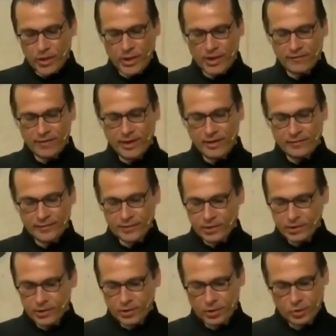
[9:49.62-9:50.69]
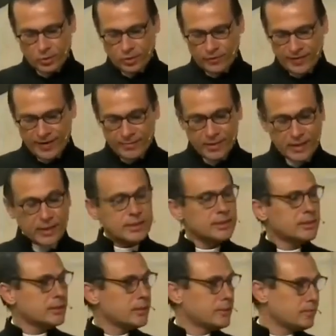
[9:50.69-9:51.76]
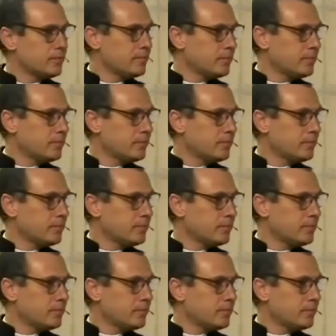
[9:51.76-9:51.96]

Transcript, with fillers: you have left your families